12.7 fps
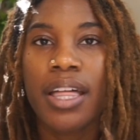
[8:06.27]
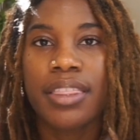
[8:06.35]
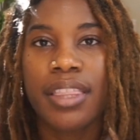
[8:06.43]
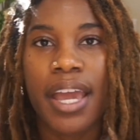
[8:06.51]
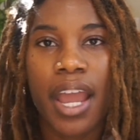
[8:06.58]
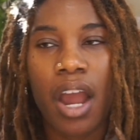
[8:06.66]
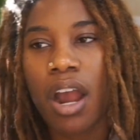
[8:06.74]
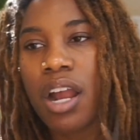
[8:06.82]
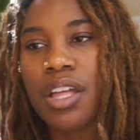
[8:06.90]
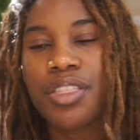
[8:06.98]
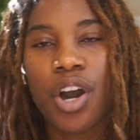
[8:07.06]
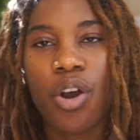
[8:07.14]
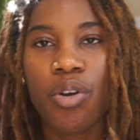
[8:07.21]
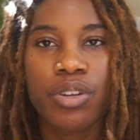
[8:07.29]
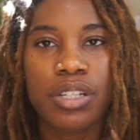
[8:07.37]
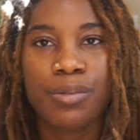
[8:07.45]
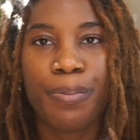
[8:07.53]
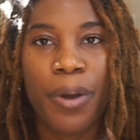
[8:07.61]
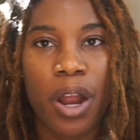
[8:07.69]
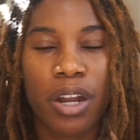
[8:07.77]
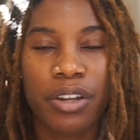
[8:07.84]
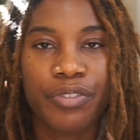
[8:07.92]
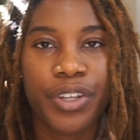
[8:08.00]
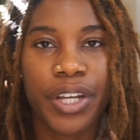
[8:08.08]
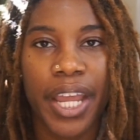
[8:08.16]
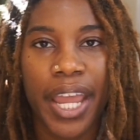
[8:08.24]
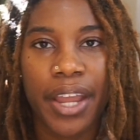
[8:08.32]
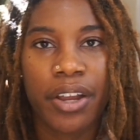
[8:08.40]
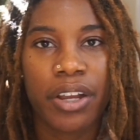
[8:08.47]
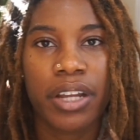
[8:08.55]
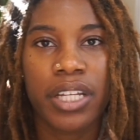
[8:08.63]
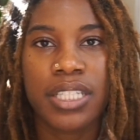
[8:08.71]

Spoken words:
They are the oldest part of your hair.